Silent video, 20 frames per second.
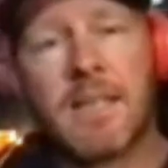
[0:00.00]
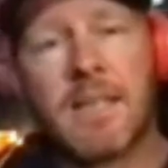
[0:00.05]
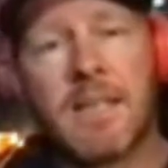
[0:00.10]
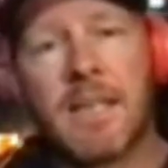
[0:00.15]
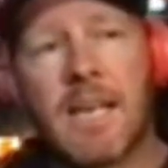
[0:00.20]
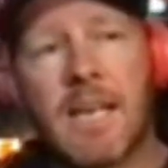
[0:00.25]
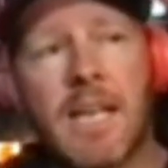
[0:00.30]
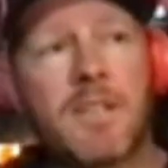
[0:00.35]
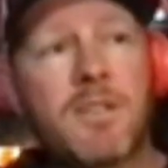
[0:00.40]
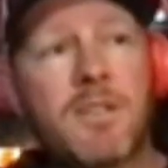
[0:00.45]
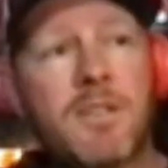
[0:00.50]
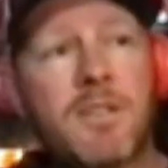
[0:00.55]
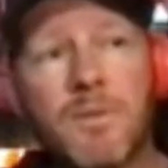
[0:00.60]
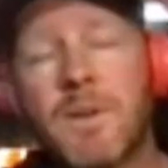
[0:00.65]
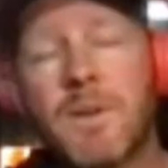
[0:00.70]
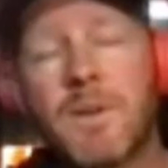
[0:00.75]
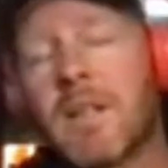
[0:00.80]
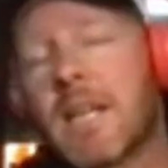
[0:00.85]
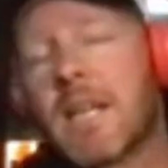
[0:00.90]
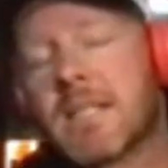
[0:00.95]
I do
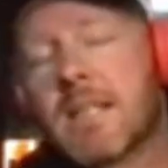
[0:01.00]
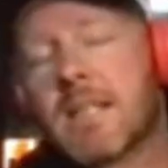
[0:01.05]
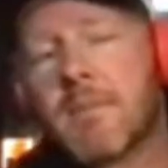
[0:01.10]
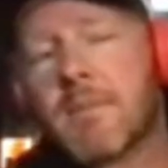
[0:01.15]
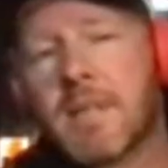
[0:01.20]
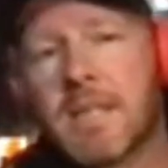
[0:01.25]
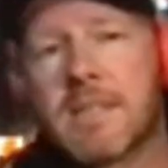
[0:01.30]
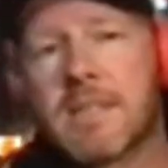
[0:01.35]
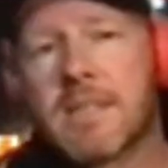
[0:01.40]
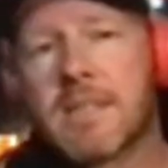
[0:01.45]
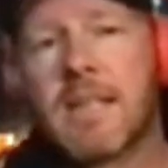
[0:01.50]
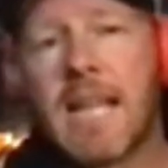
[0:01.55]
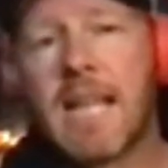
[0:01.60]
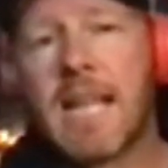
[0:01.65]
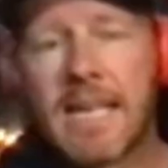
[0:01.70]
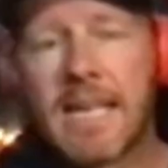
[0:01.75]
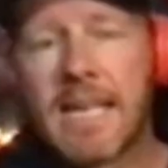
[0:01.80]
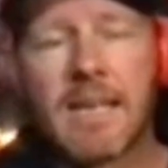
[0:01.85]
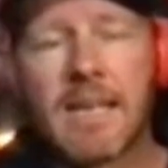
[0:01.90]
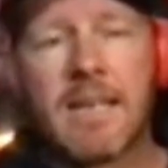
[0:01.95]
feel that's something that's
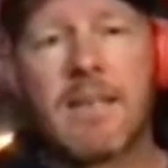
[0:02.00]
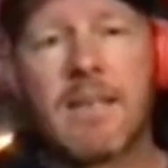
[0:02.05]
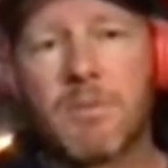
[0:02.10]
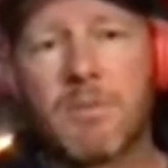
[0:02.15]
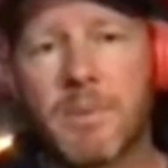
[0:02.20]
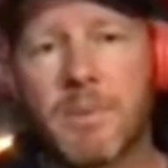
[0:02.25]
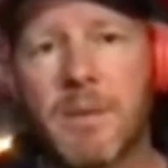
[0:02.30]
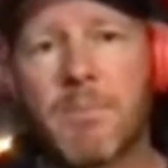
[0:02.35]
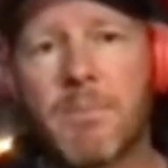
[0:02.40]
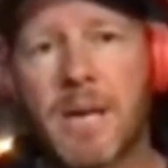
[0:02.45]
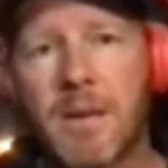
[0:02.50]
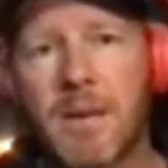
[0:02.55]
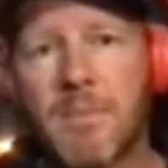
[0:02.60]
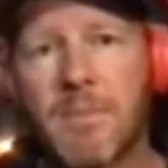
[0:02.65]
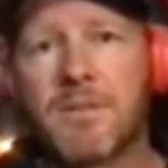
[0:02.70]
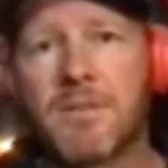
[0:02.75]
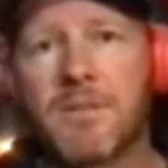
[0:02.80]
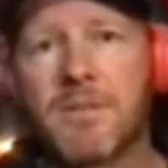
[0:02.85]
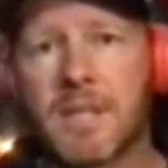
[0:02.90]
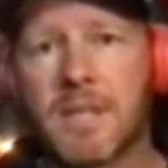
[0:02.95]
lacking a little bit in
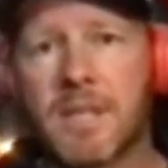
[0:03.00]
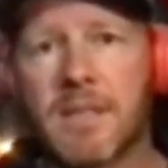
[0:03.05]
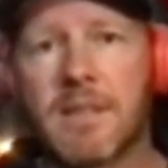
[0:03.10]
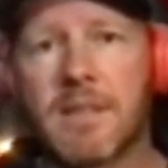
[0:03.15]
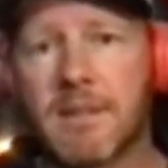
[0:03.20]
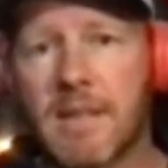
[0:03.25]
paramotoring.